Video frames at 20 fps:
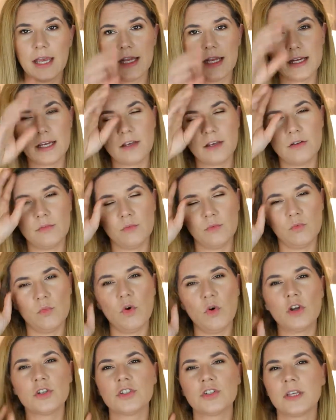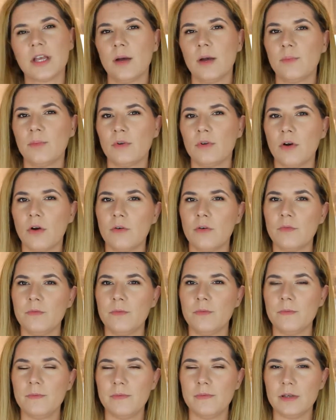and I watched a couple of
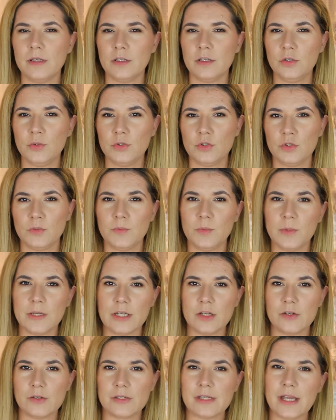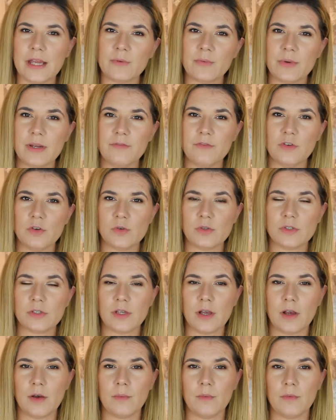YouTube videos and
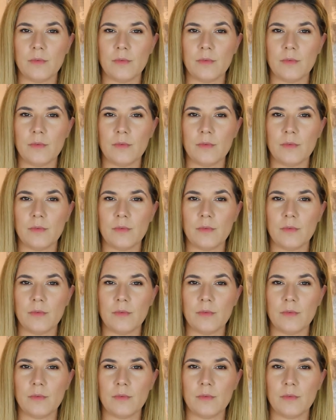reviews